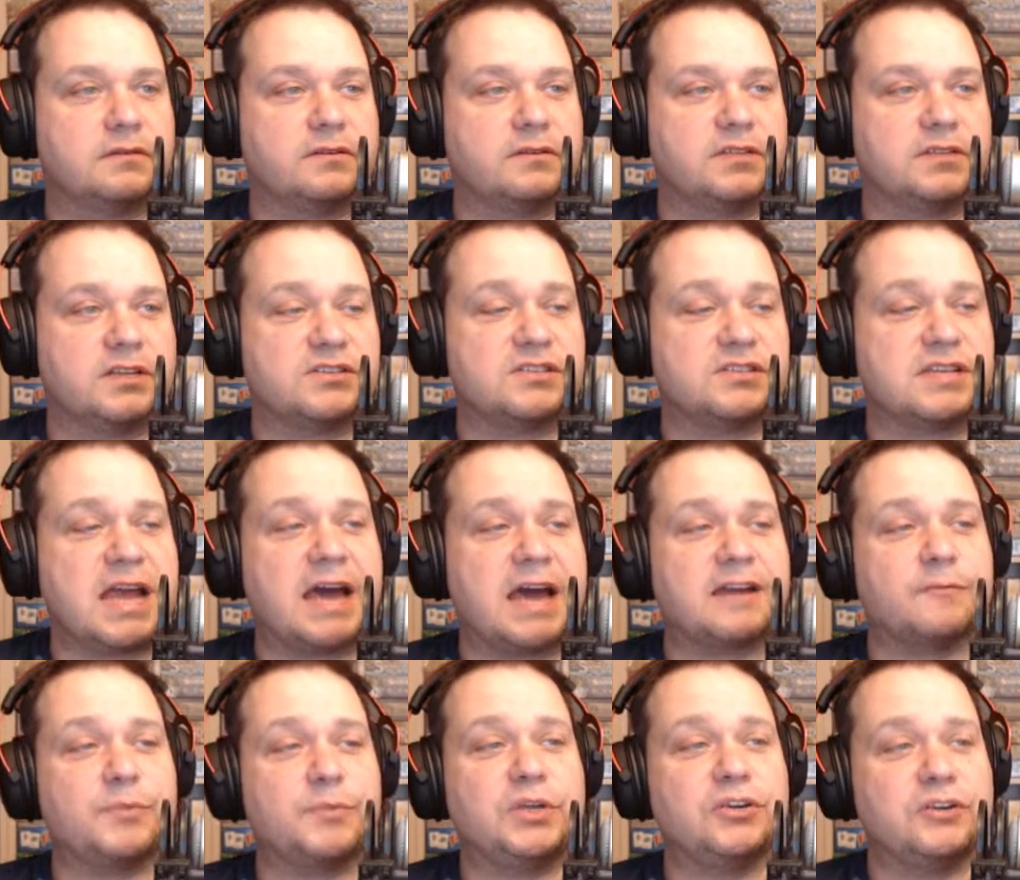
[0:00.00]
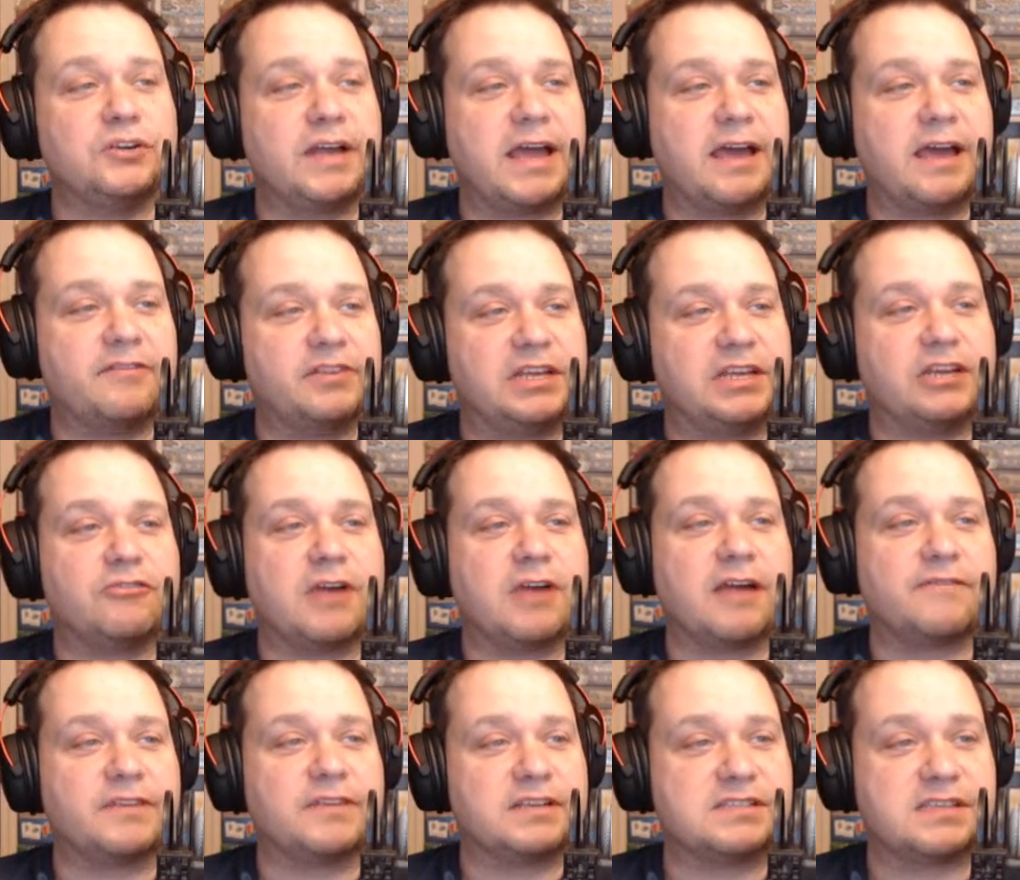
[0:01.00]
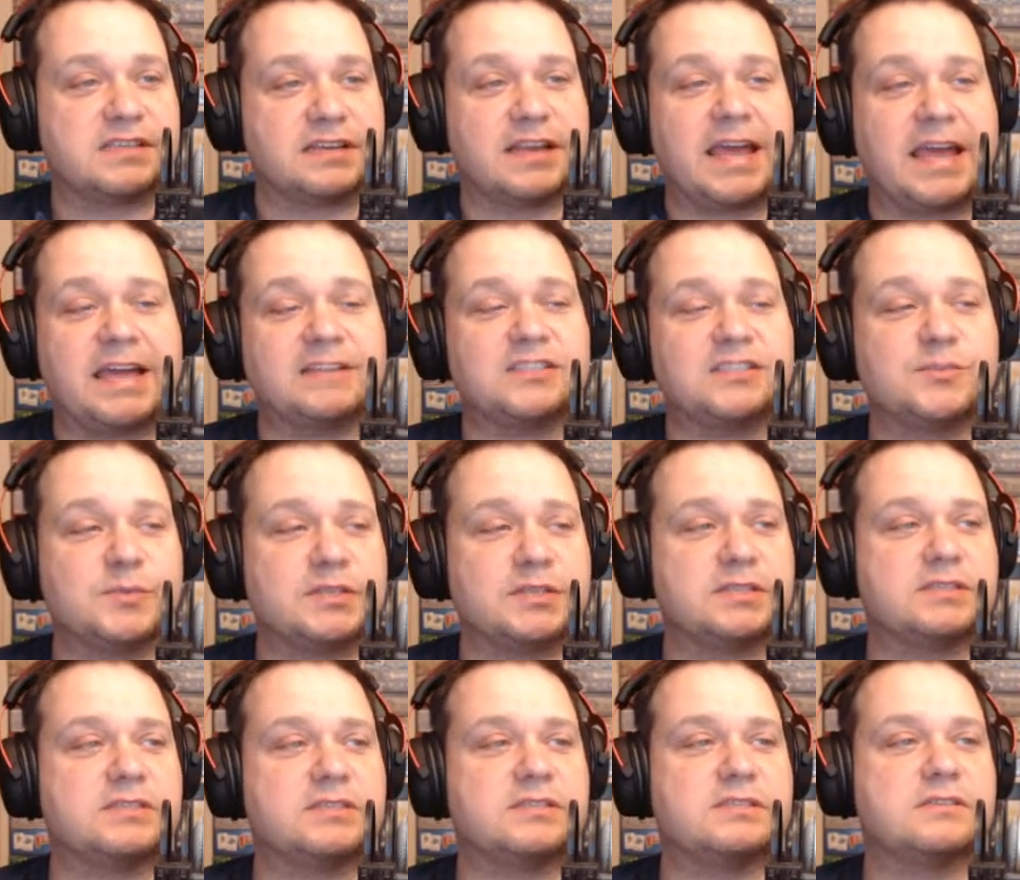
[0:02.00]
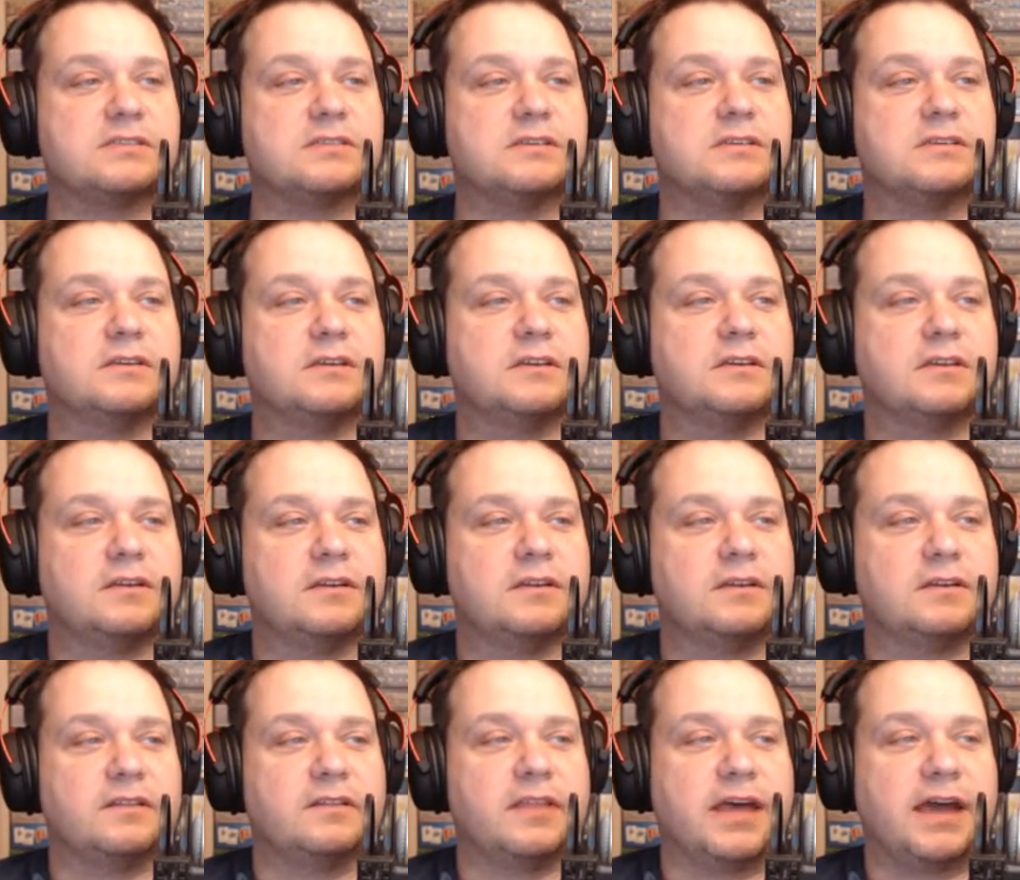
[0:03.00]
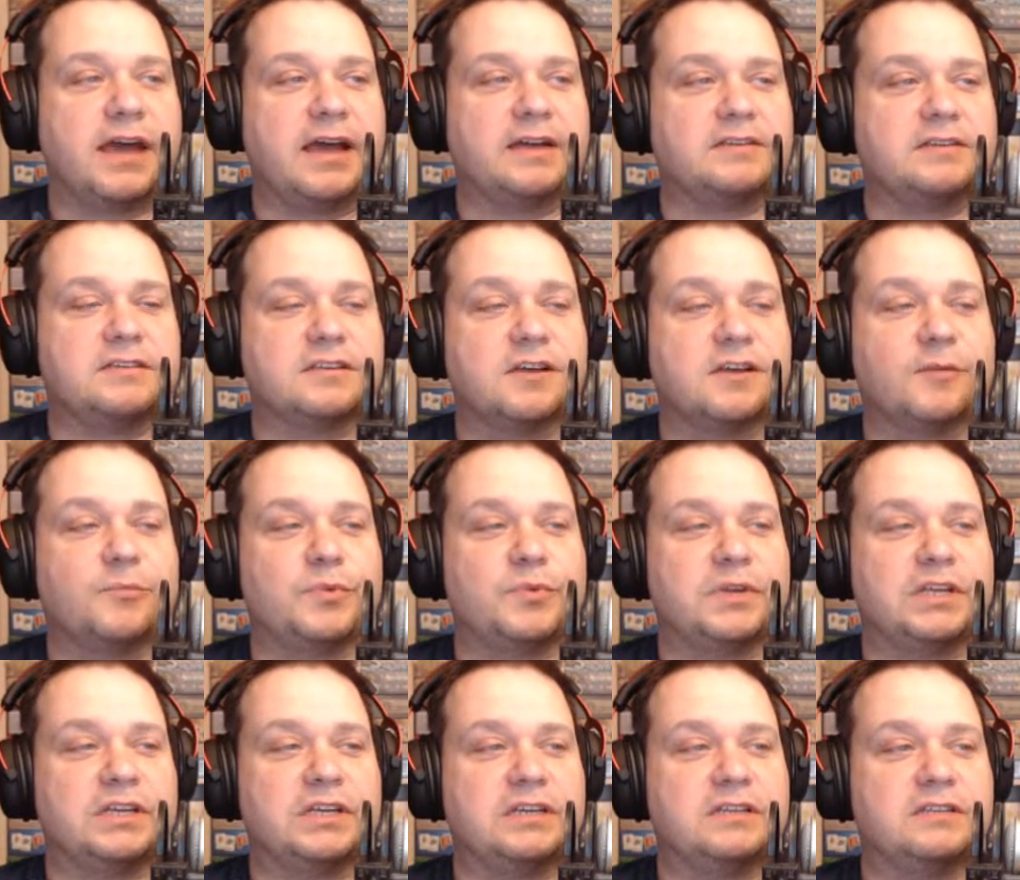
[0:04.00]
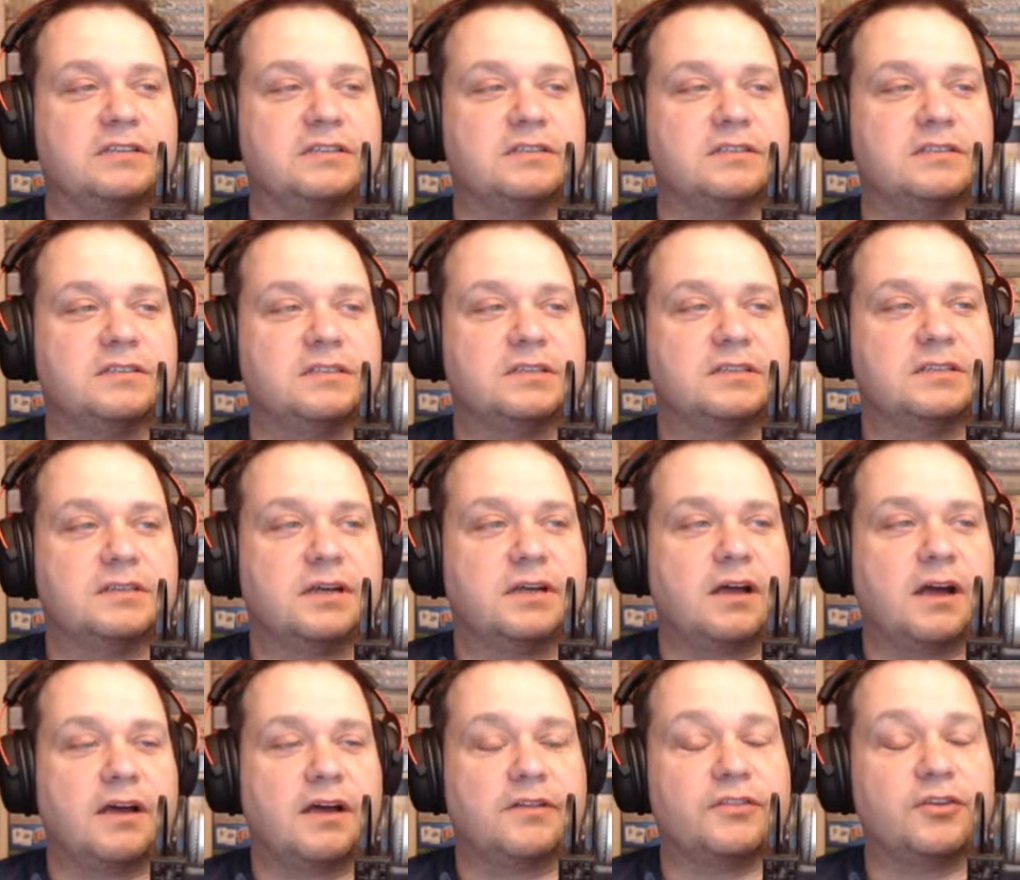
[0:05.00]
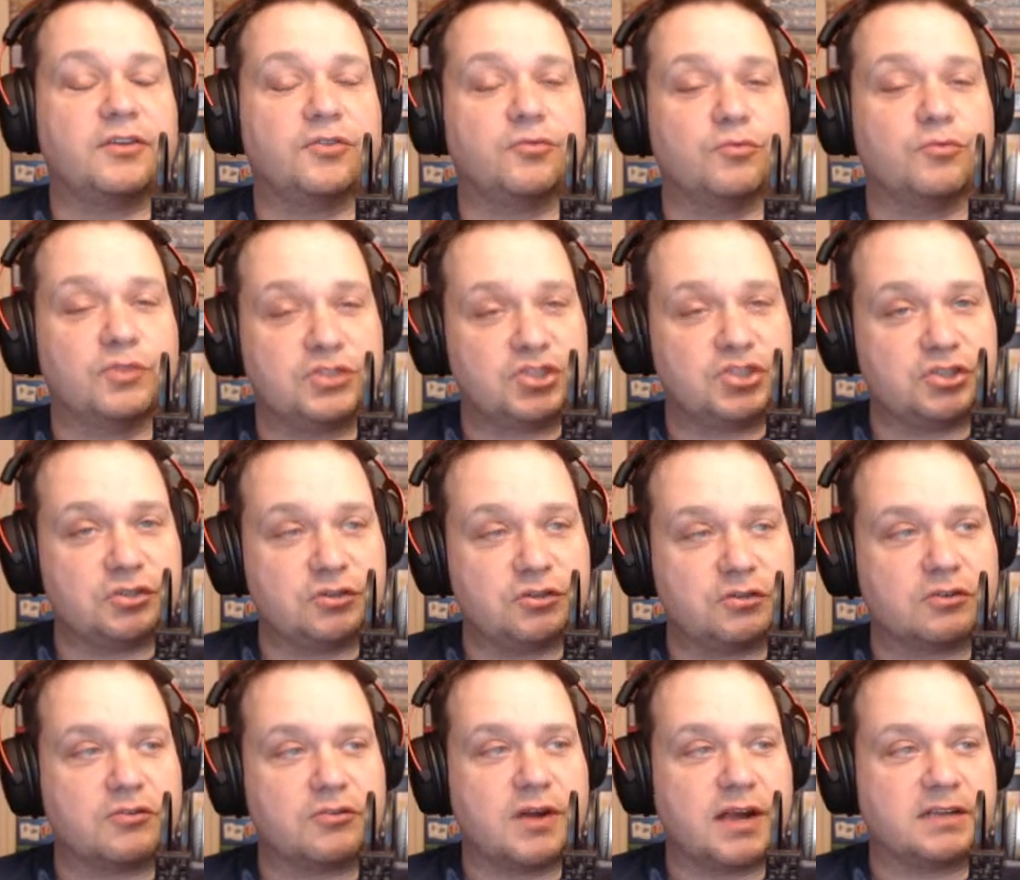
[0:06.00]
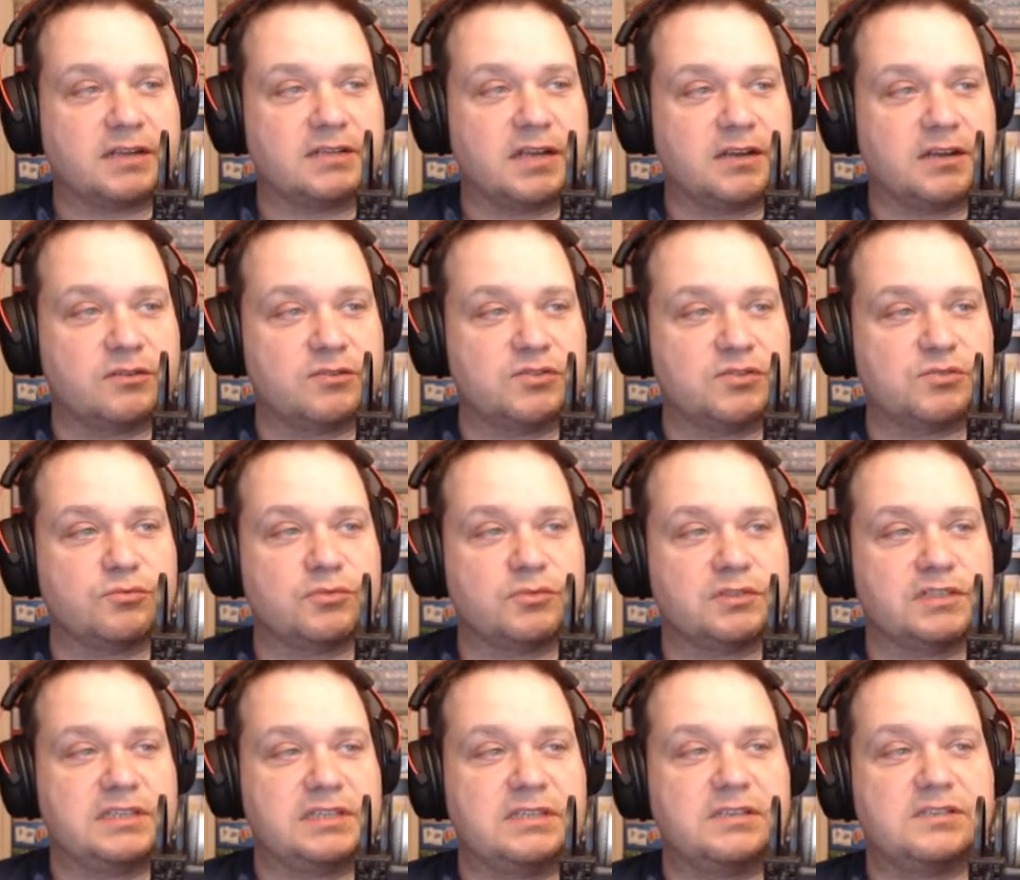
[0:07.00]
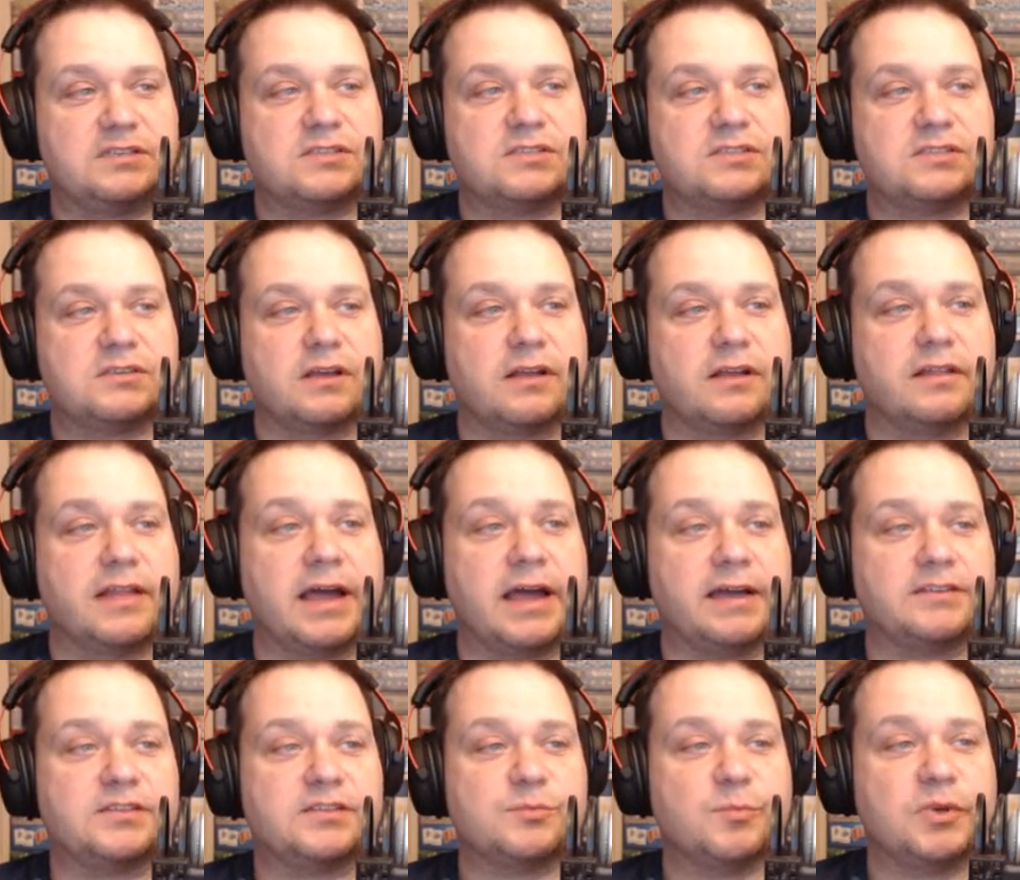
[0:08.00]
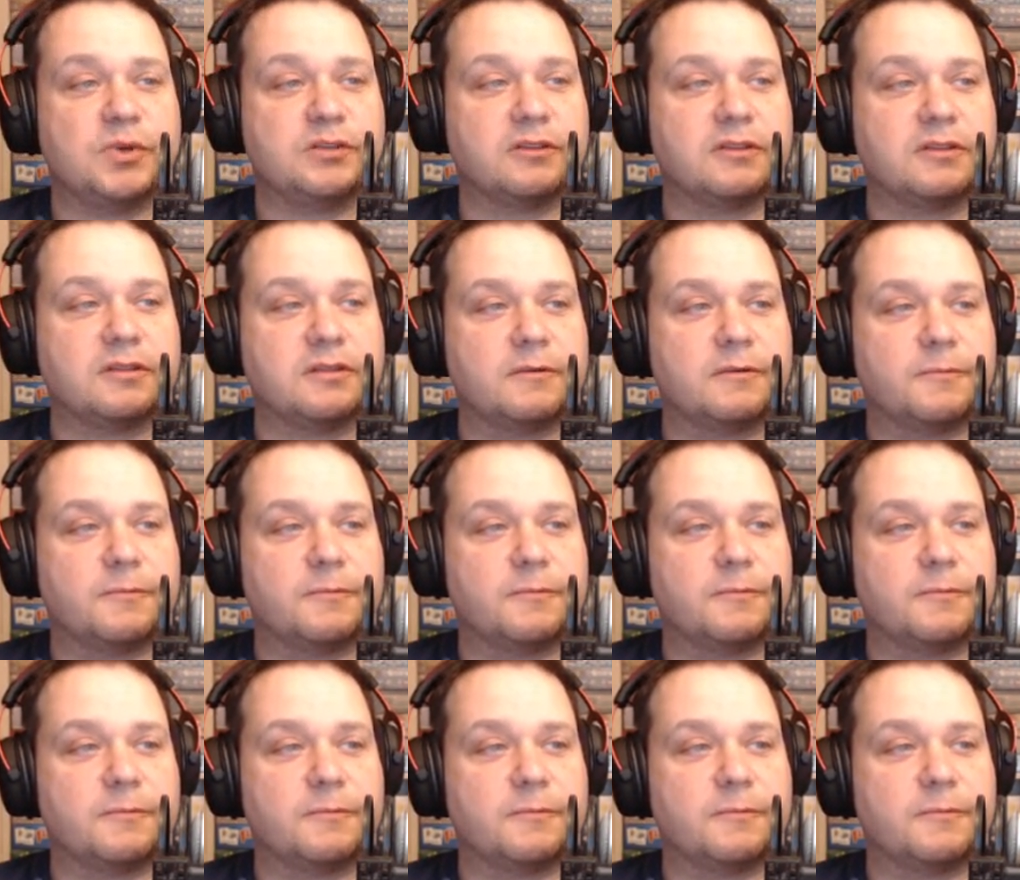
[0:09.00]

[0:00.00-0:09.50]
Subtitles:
Does not appear to have any graphics enhancements that accompanied the original Crackdown's release last month,